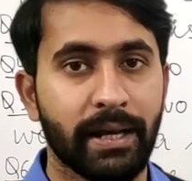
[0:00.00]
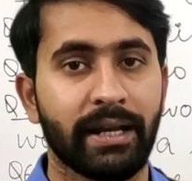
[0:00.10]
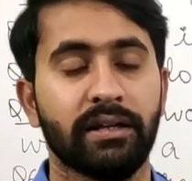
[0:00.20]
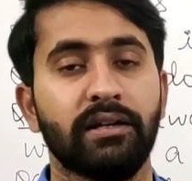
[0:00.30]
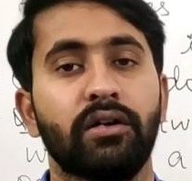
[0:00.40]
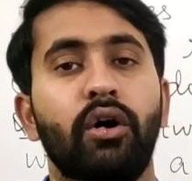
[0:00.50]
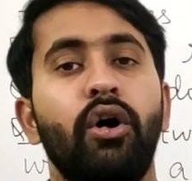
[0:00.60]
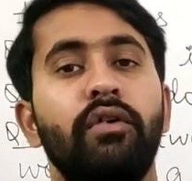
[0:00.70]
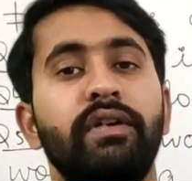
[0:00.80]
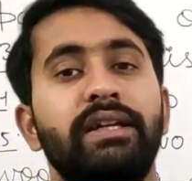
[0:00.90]
manner,
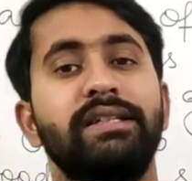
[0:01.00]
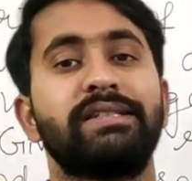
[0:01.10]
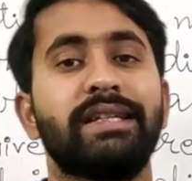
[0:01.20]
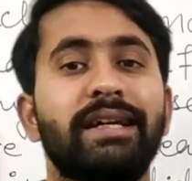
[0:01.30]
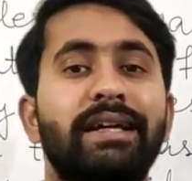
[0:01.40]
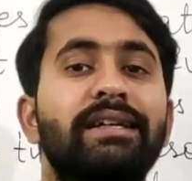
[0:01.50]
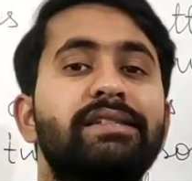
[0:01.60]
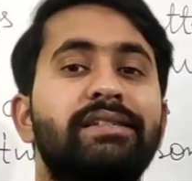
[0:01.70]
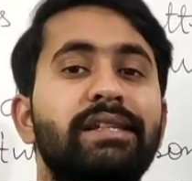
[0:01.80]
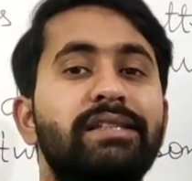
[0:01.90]
or we can say in a
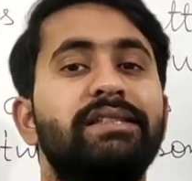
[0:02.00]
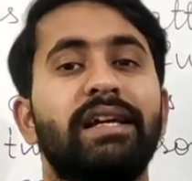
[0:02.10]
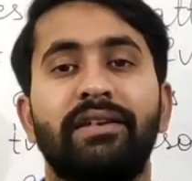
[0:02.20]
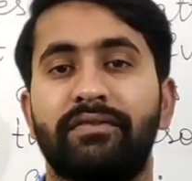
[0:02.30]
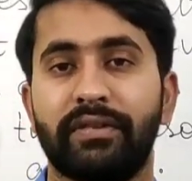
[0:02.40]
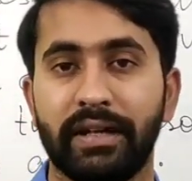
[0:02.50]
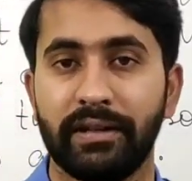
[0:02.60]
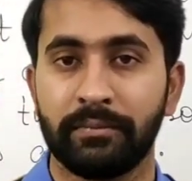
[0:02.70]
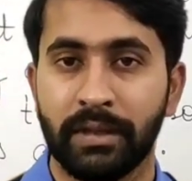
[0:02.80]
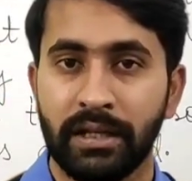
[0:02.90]
zigzag
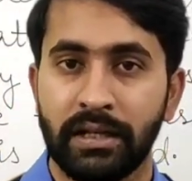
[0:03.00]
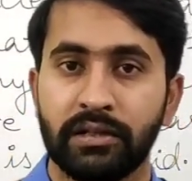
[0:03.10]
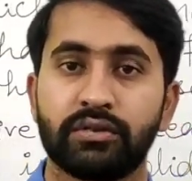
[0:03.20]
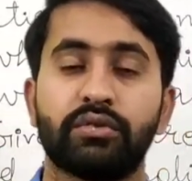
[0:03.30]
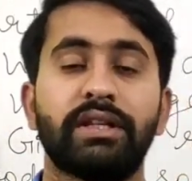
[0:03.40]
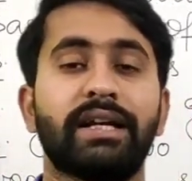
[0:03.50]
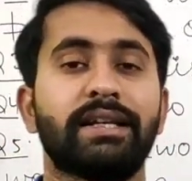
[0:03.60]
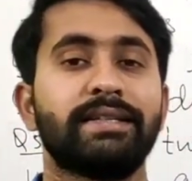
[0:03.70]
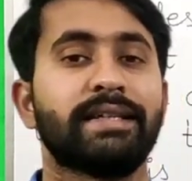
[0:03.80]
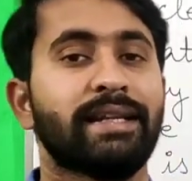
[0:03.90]
way. So that
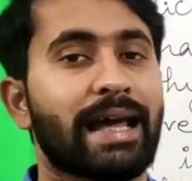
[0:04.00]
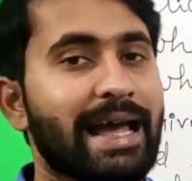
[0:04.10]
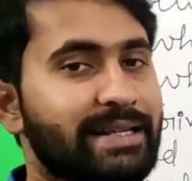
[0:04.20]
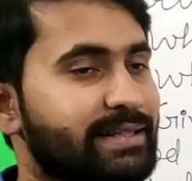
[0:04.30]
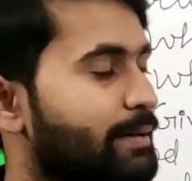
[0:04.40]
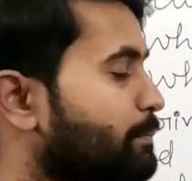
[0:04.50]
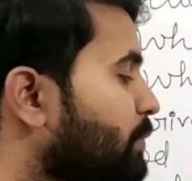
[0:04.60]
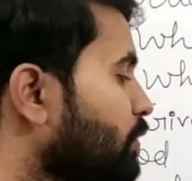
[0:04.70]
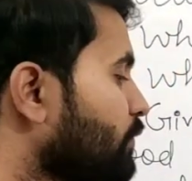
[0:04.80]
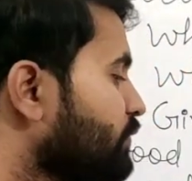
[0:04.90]
is an
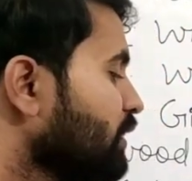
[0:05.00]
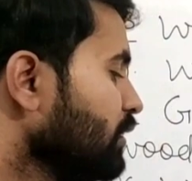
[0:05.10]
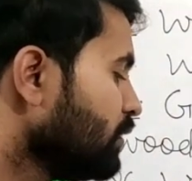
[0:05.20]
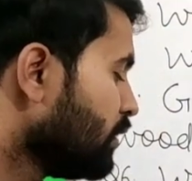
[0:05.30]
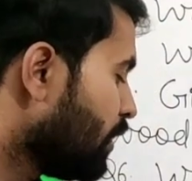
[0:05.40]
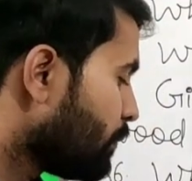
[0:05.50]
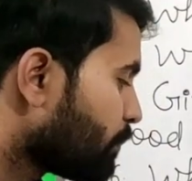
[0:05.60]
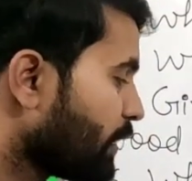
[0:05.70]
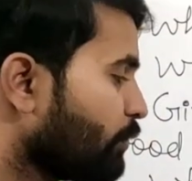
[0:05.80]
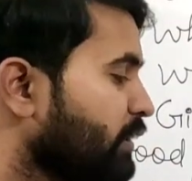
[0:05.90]
example of the
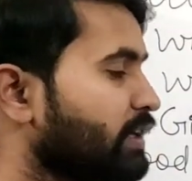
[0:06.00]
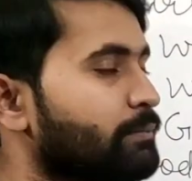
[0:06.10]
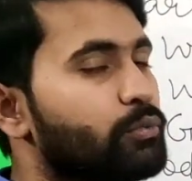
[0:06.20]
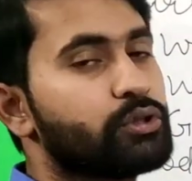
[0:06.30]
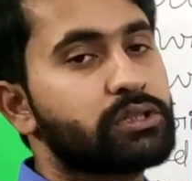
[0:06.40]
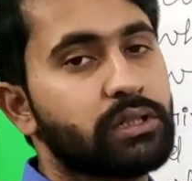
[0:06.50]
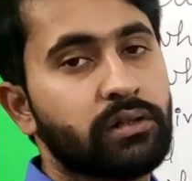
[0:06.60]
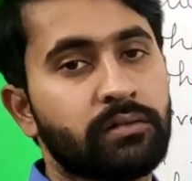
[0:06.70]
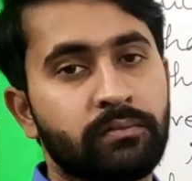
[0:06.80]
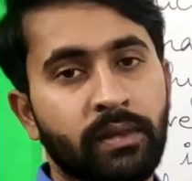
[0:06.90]
Brownian
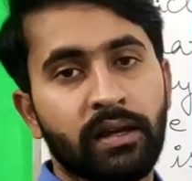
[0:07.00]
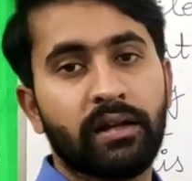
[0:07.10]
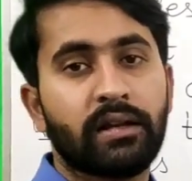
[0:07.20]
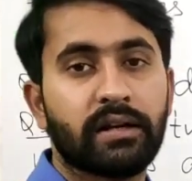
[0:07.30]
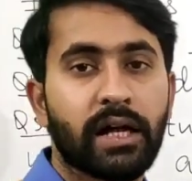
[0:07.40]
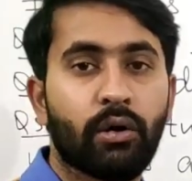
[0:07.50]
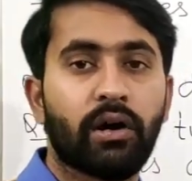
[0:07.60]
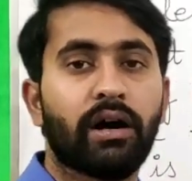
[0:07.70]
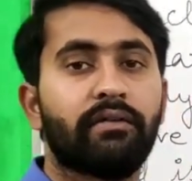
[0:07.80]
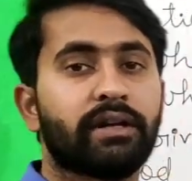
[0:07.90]
motion.
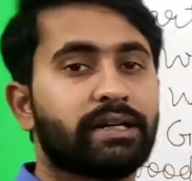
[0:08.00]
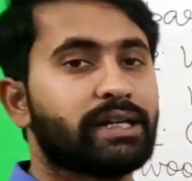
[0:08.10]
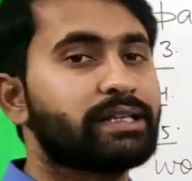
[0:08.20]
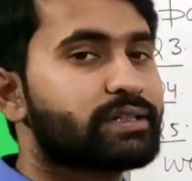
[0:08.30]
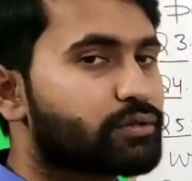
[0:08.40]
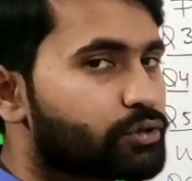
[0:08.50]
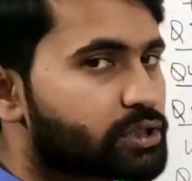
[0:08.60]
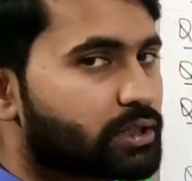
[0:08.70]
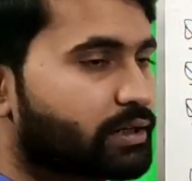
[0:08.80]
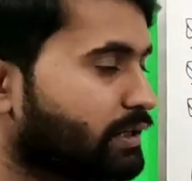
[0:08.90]
Now our next
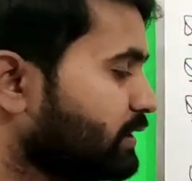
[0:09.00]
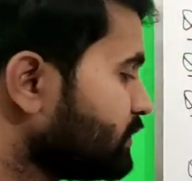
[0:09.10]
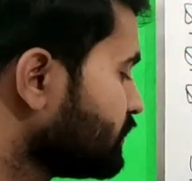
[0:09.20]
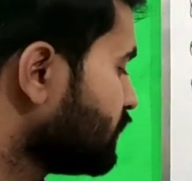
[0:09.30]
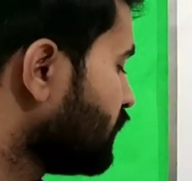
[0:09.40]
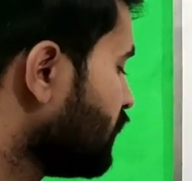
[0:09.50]
question is,